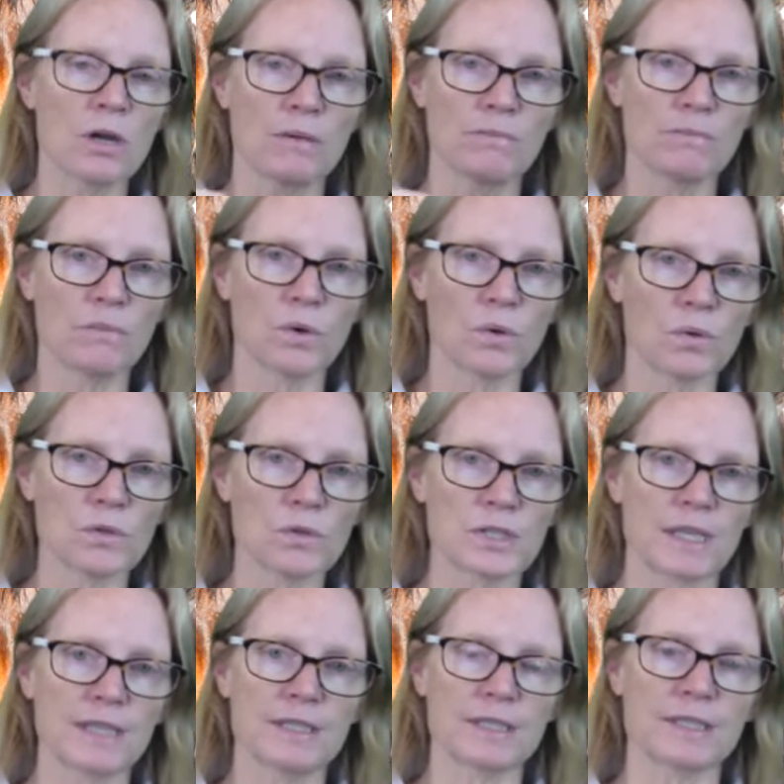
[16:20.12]
more
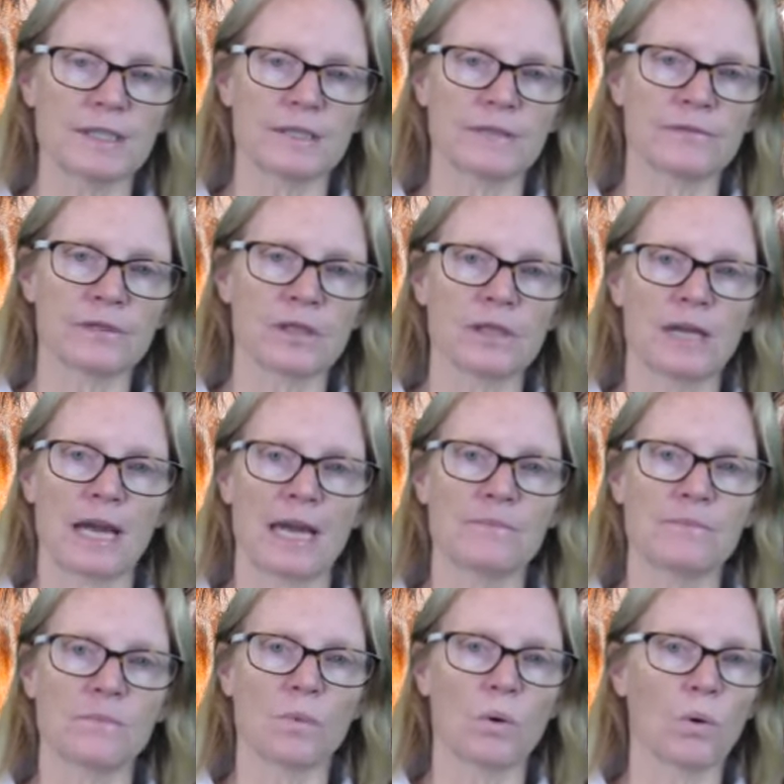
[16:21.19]
sensitive
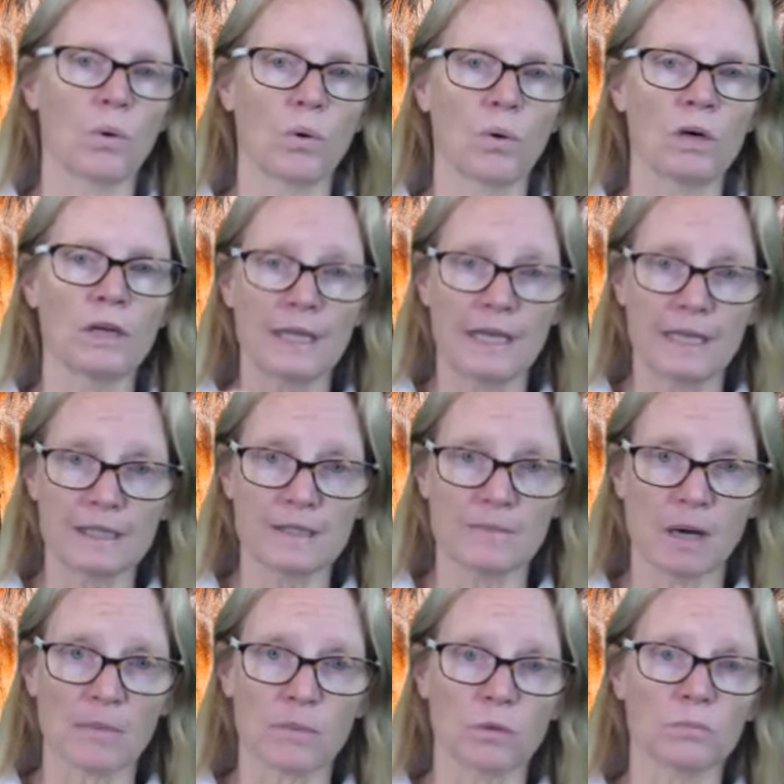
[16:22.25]
and more in the
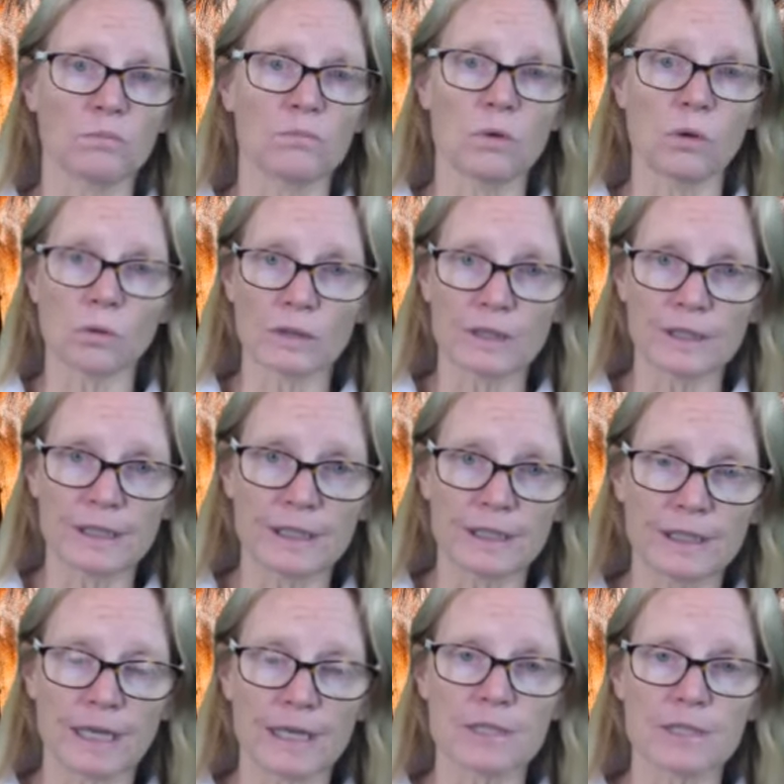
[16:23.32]
bubble, more in the
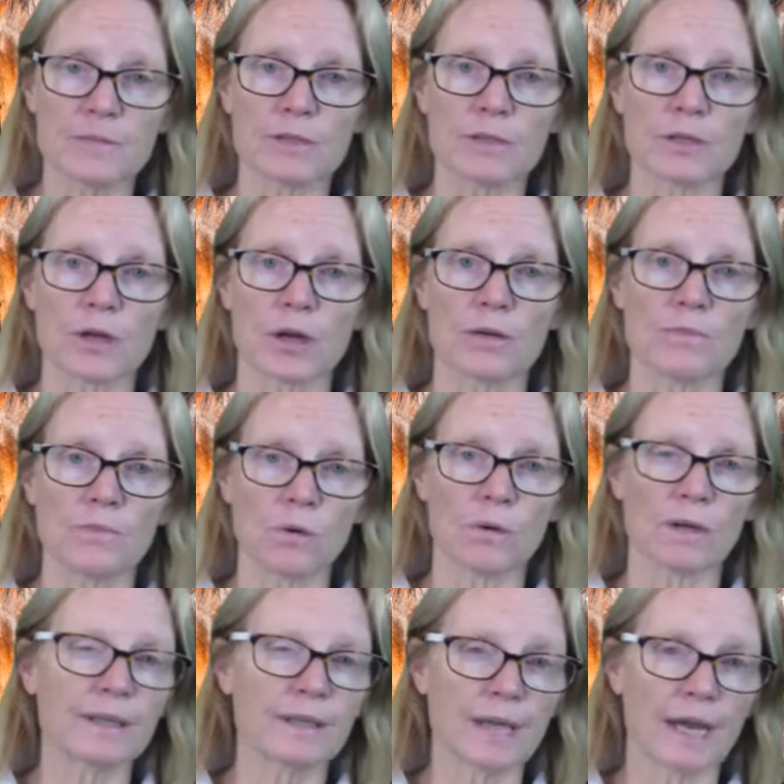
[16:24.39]
engagement zone, more
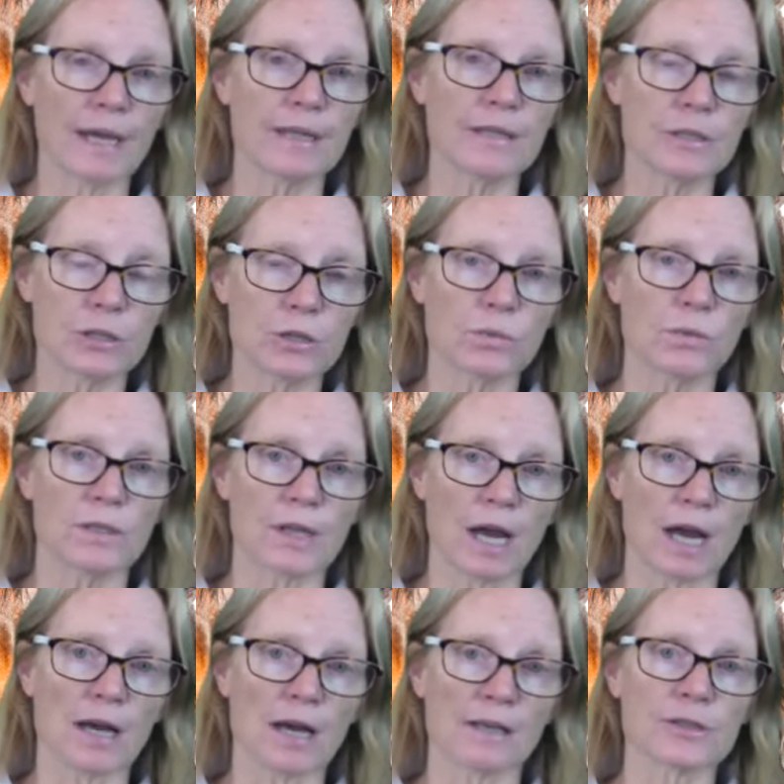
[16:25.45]
engaged with
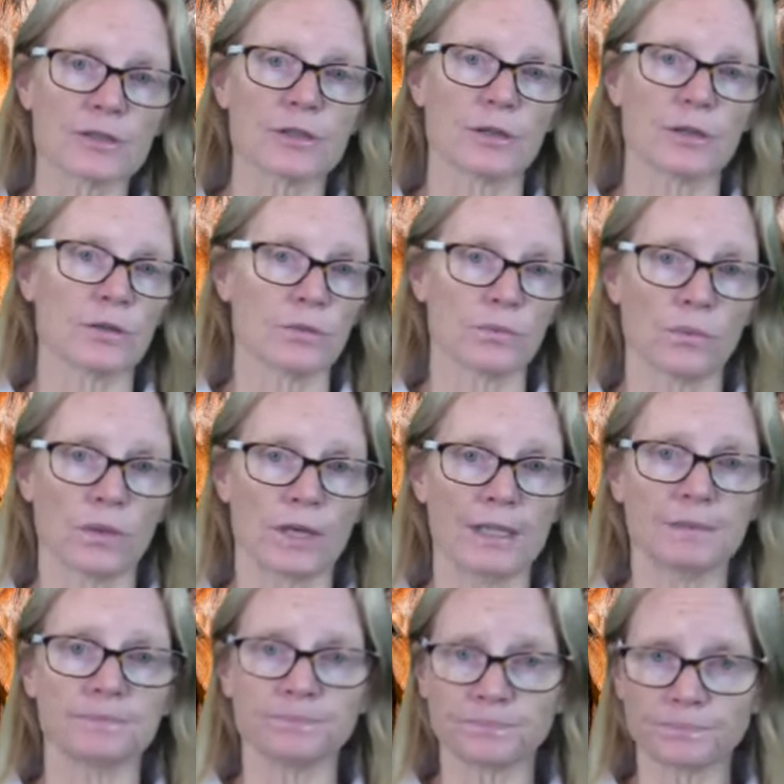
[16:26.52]
us, so that
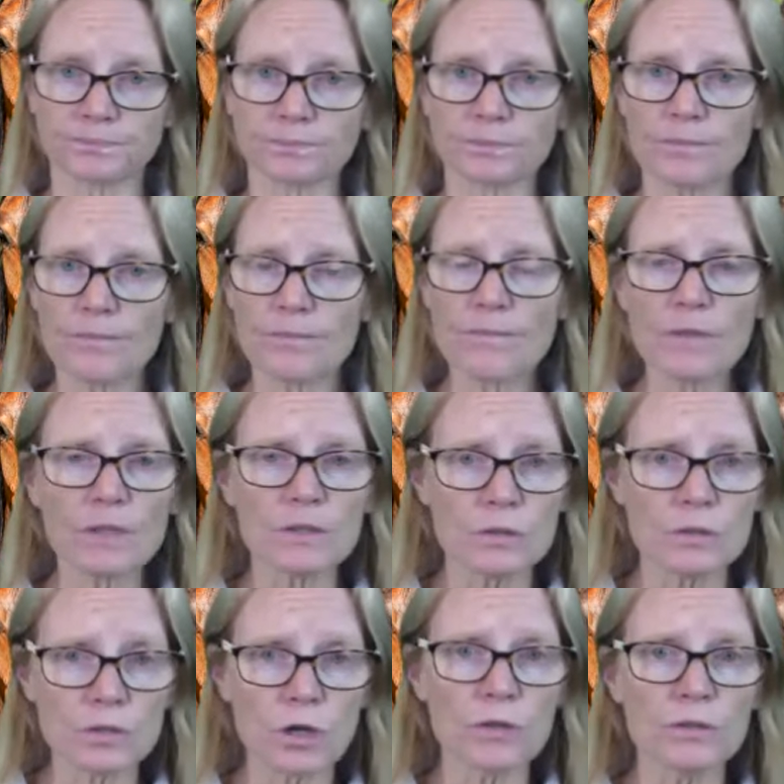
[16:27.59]
we
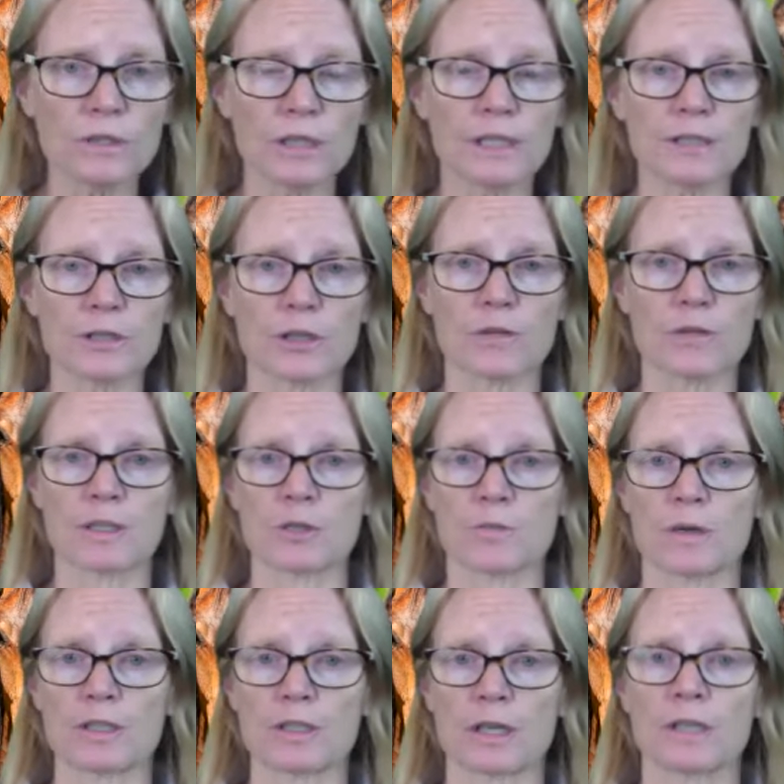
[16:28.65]
don't need so much
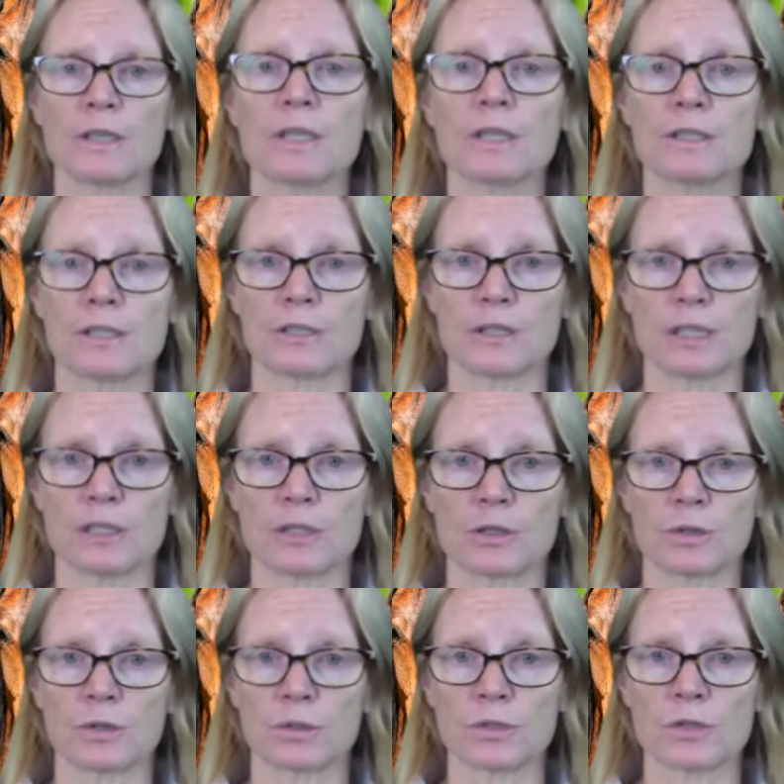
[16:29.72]
pressure to teach
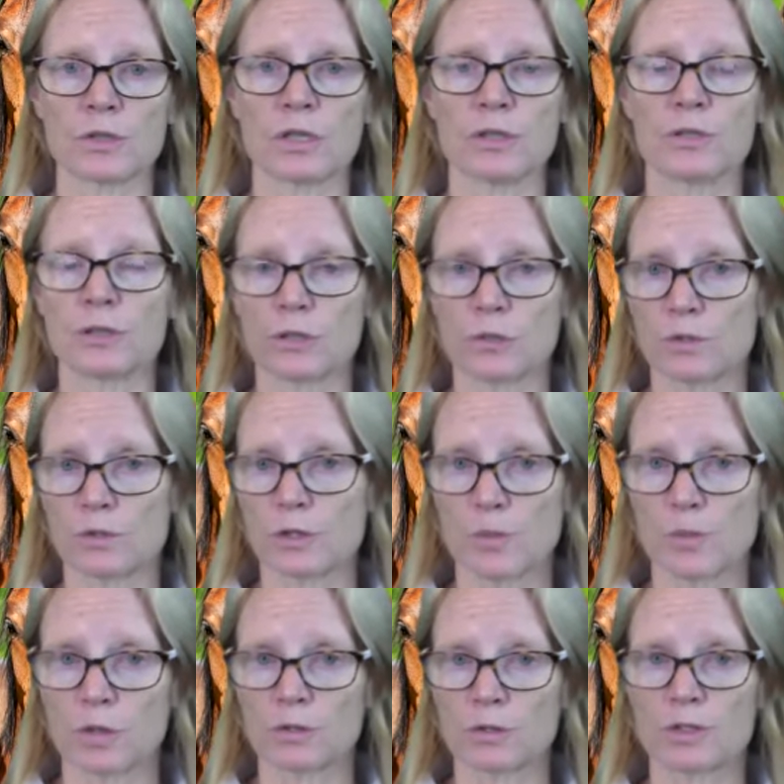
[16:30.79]
the horse to
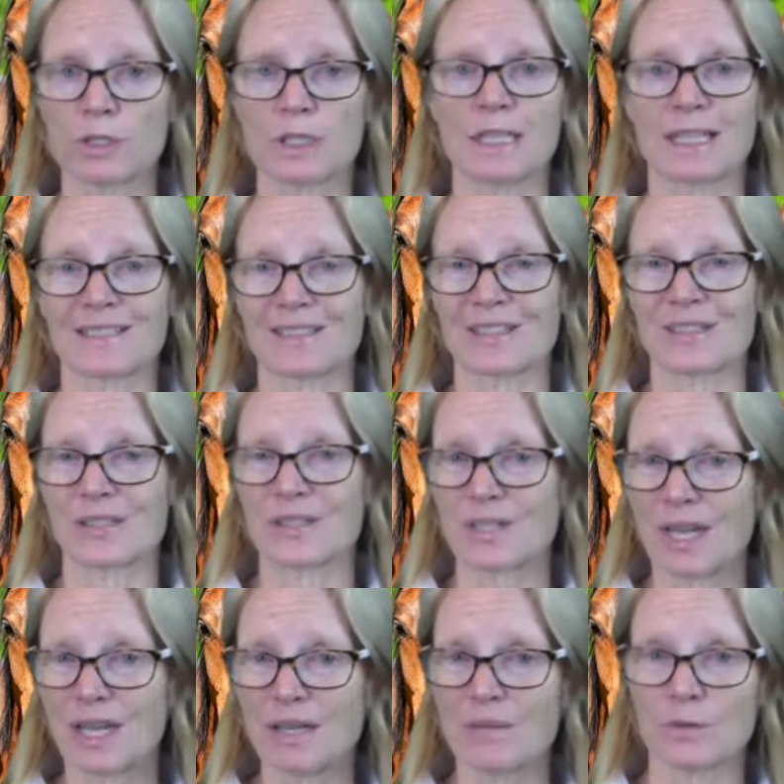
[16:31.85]
respond. To get the
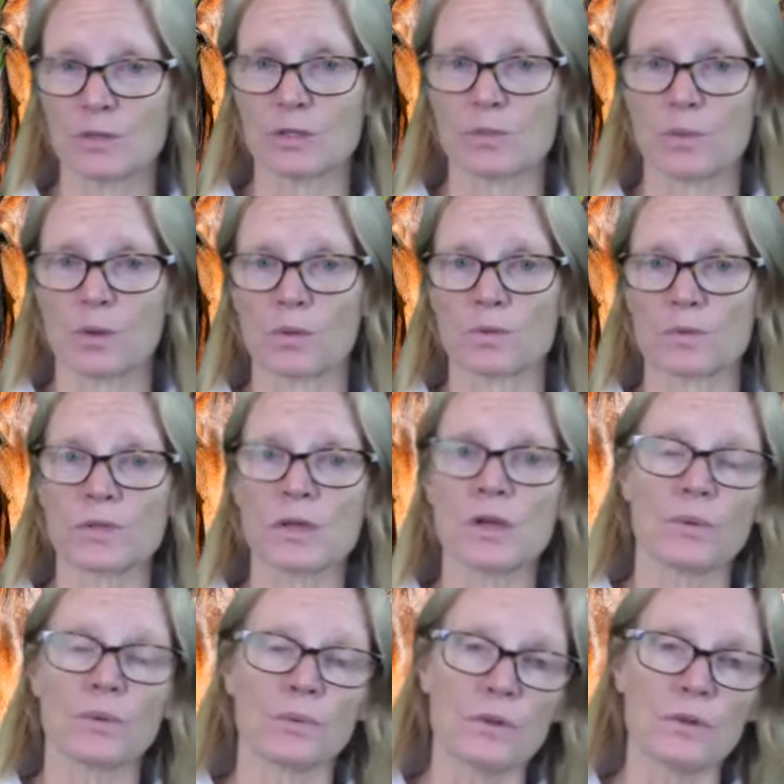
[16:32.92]
same response
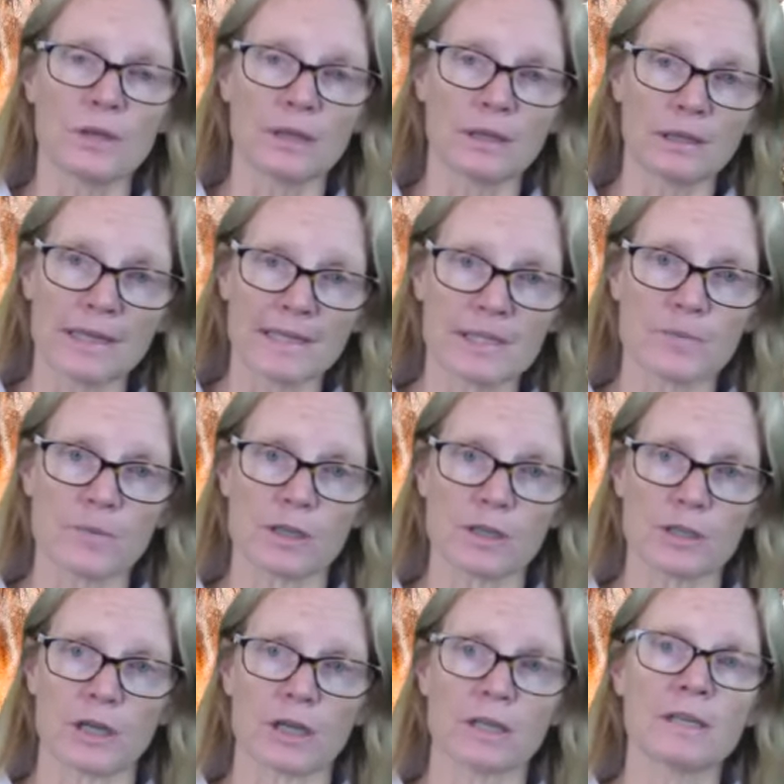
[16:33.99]
with less
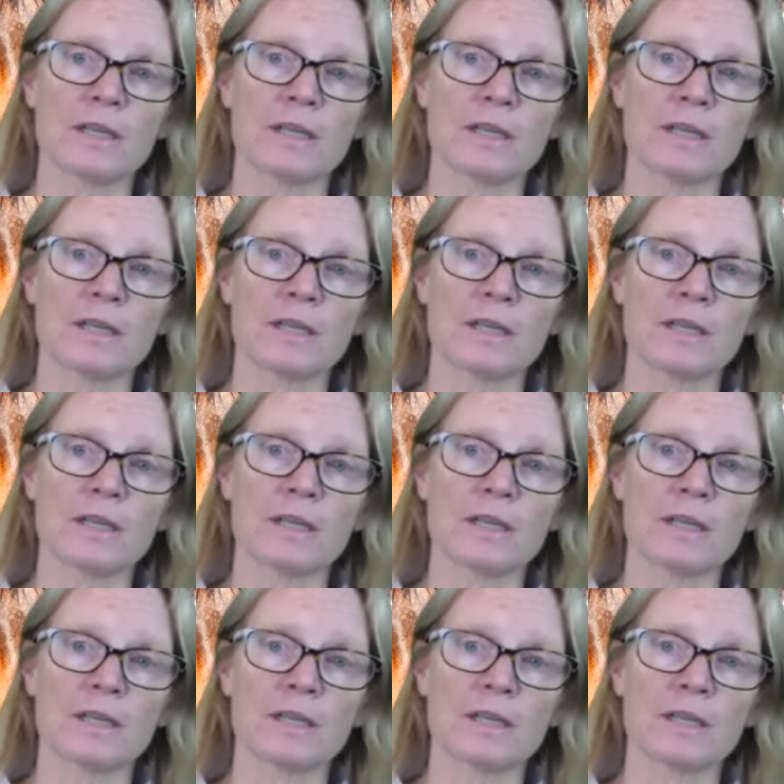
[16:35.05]
pressure